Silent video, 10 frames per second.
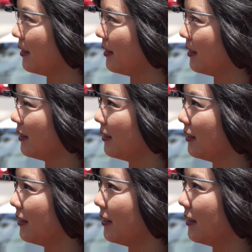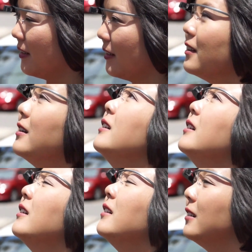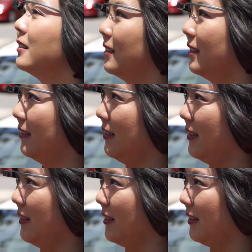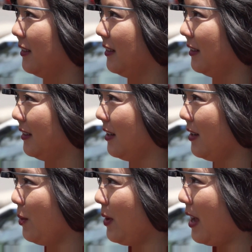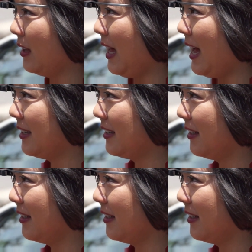nod your head up. Down. Okay, glass.